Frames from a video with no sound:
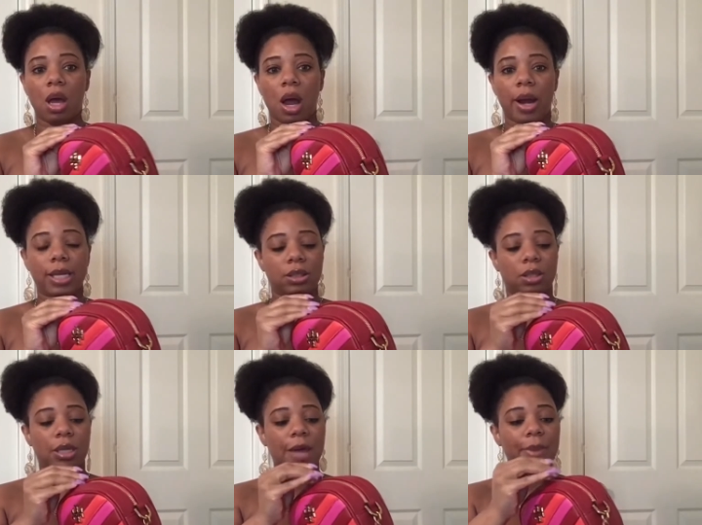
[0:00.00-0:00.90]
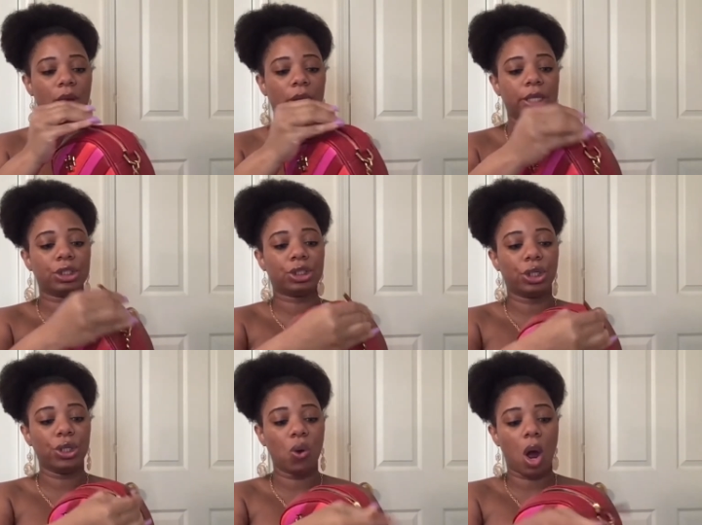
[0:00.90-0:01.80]
All right, so let me go ahead and show
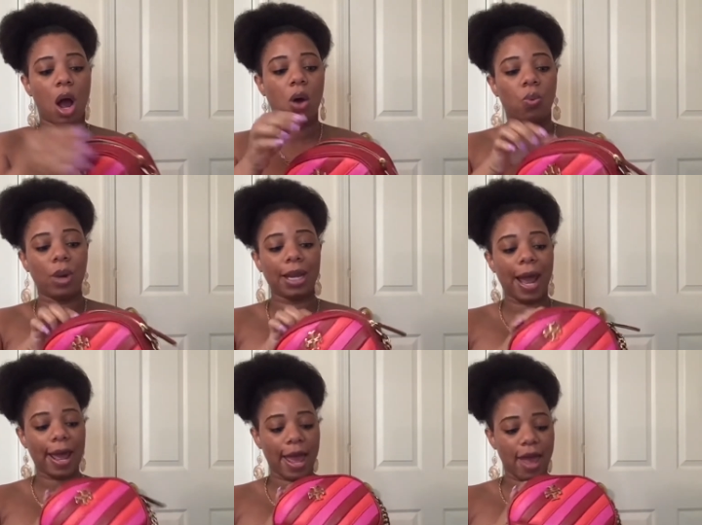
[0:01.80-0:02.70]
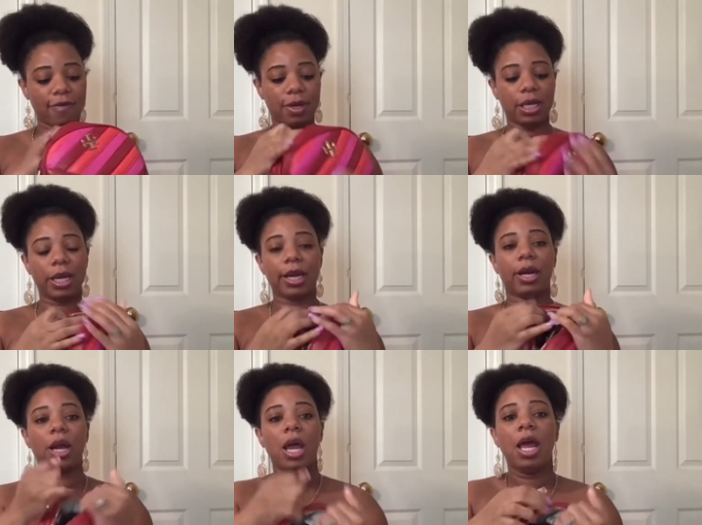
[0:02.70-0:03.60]
you all what I have in
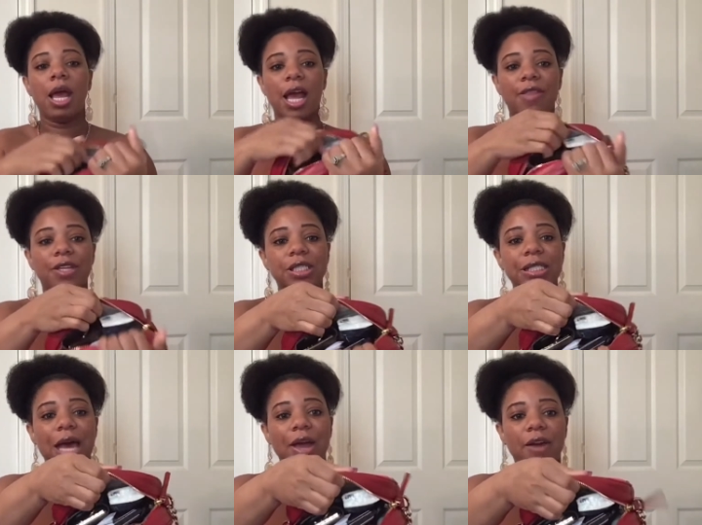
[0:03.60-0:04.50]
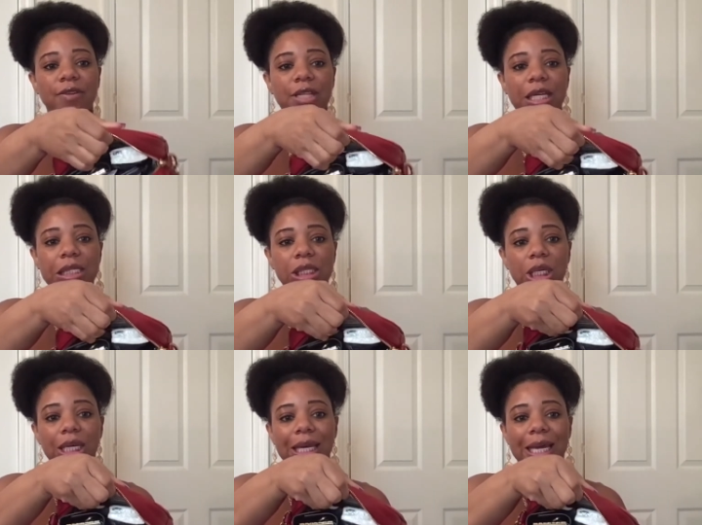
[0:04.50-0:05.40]
here. And this is how everything is
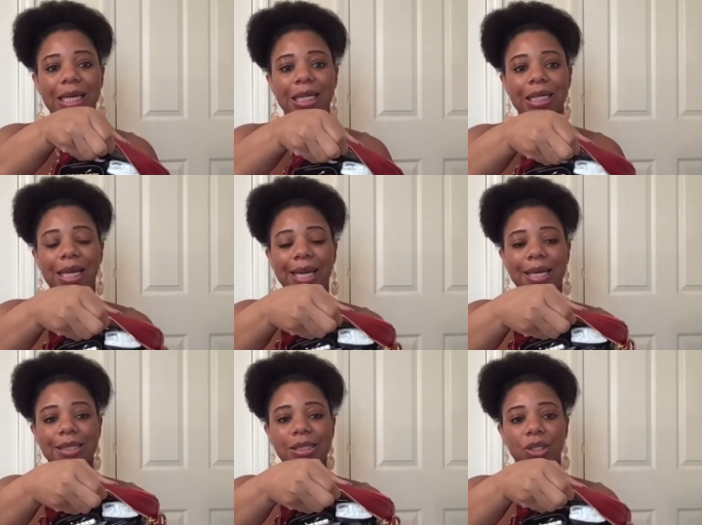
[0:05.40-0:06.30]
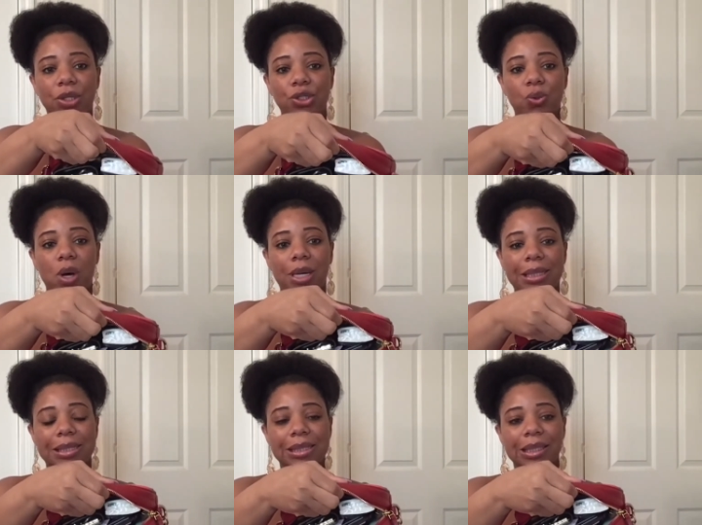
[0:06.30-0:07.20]
looking at a glance so that you all
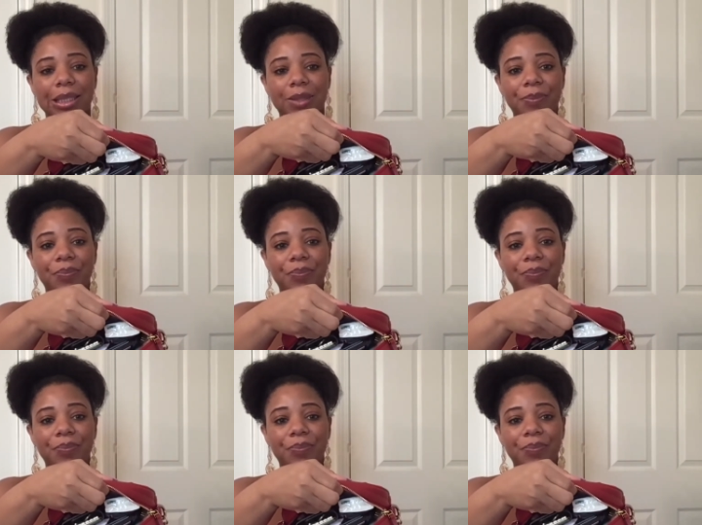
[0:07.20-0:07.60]
can see.